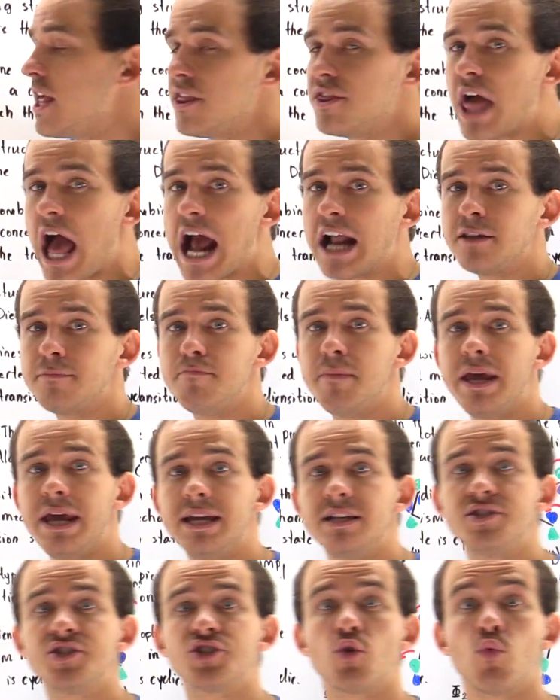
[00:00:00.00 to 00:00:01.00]
That
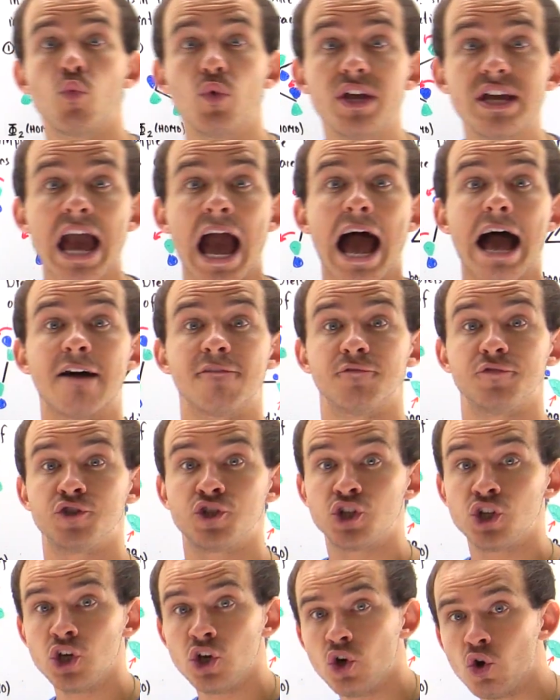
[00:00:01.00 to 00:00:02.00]
means we have
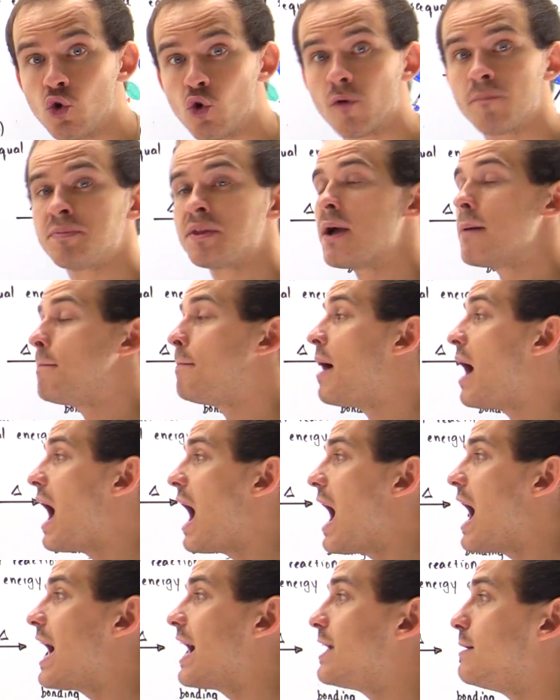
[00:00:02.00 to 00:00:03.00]
two
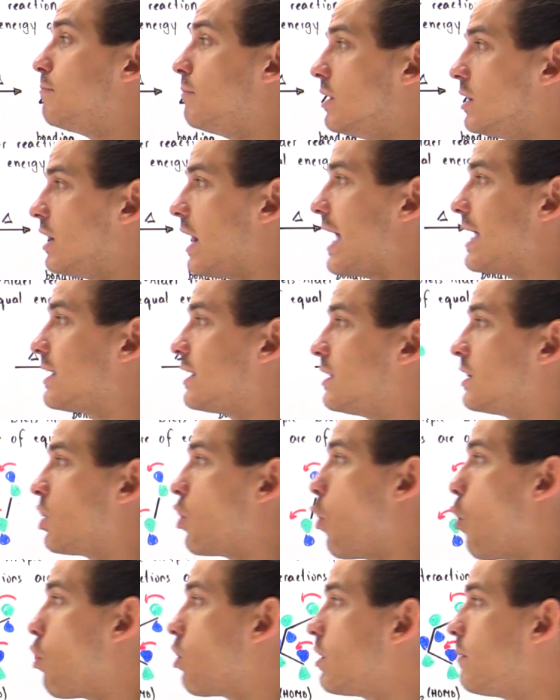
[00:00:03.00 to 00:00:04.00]
pi molecular
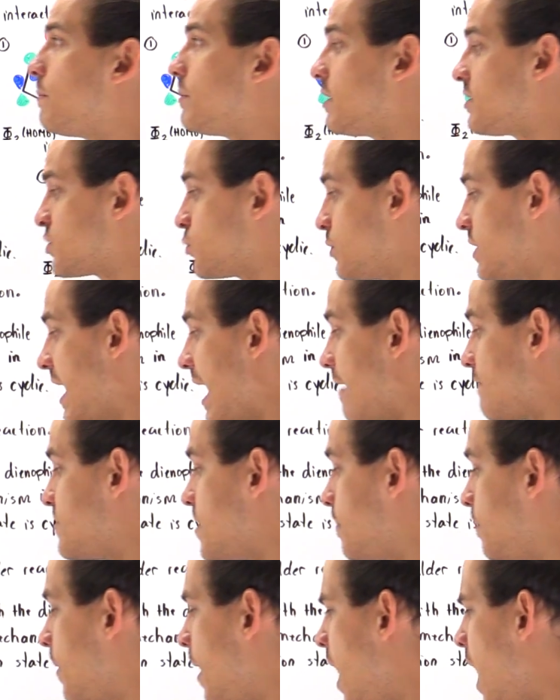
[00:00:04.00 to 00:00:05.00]
orbitals. We have
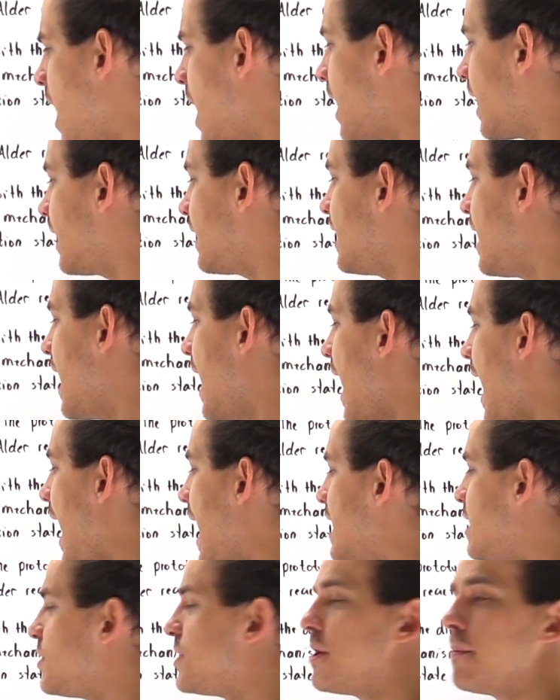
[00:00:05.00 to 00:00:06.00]
the pi
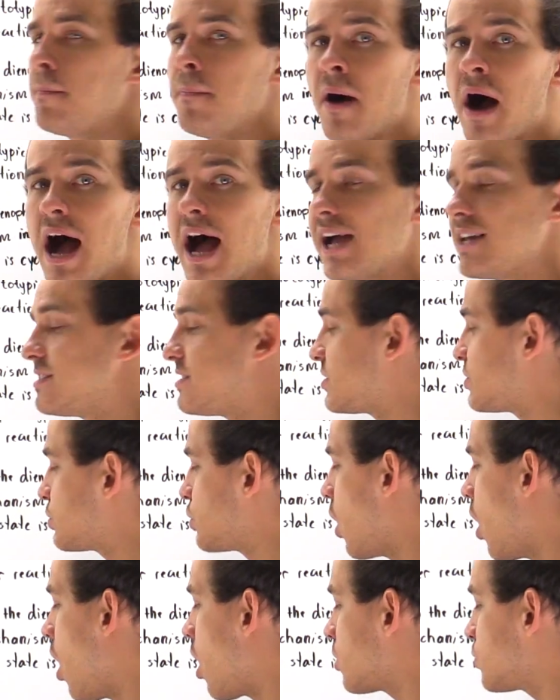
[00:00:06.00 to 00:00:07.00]
and the pi
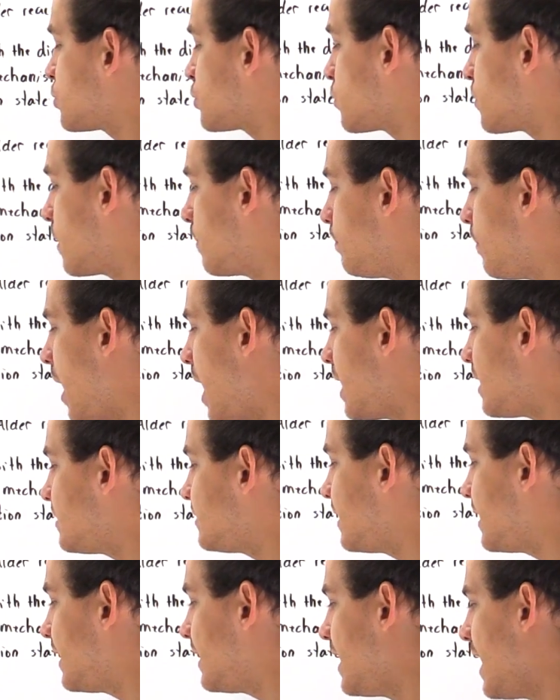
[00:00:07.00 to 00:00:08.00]
star. So the
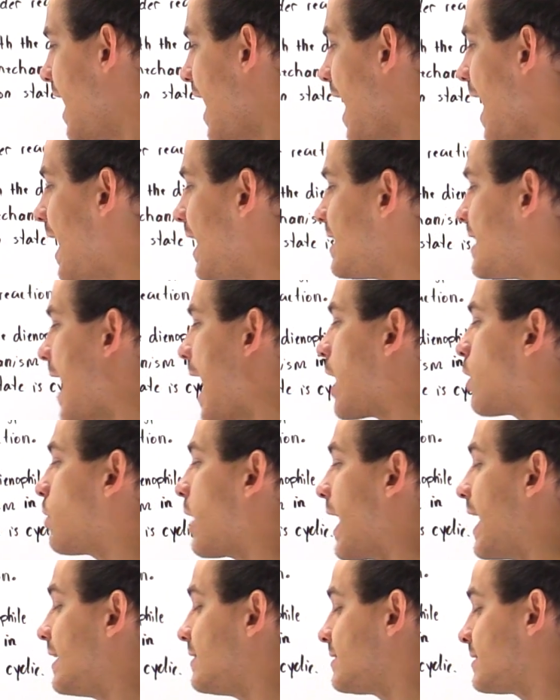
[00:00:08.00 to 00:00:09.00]
bonding and
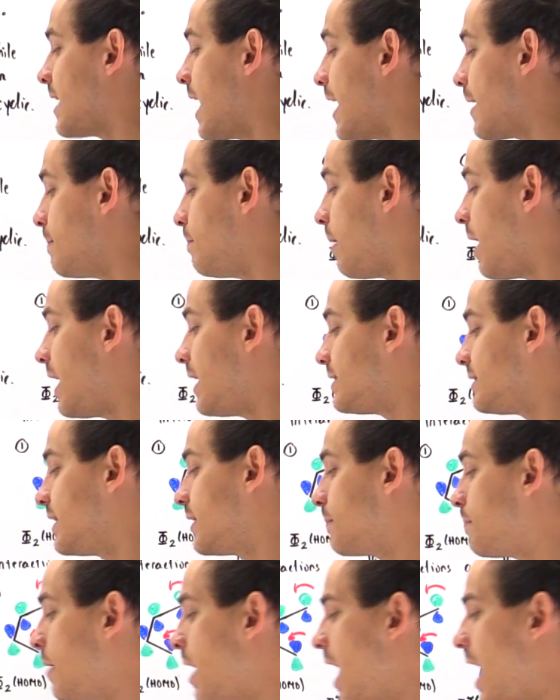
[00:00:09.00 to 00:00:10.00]
our
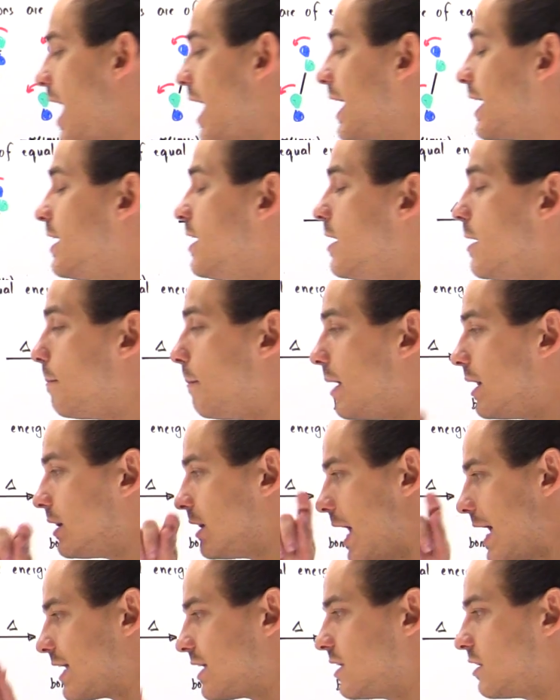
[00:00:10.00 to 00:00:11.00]
anti-bonding pi
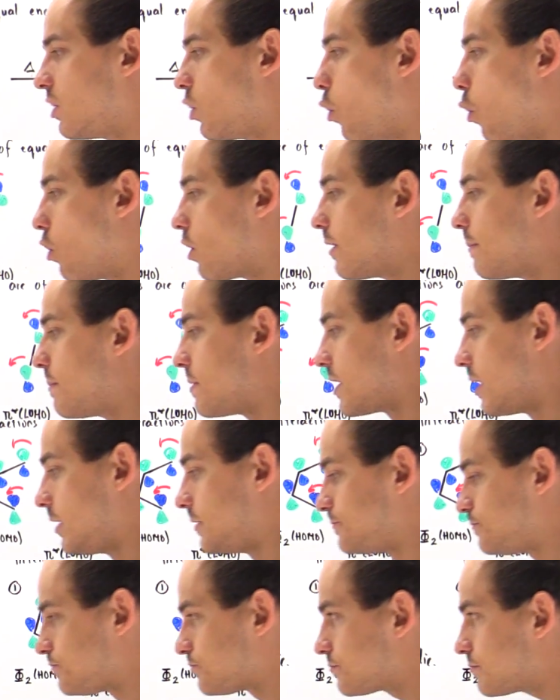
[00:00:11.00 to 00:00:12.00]
molecular
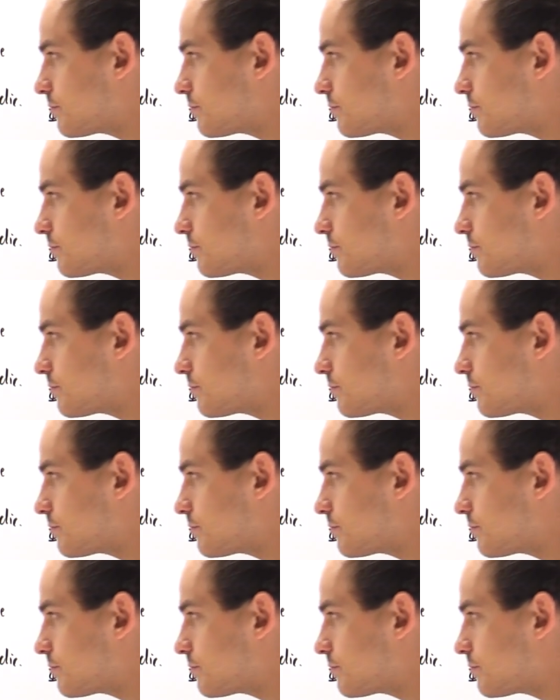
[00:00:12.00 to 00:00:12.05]
orbital.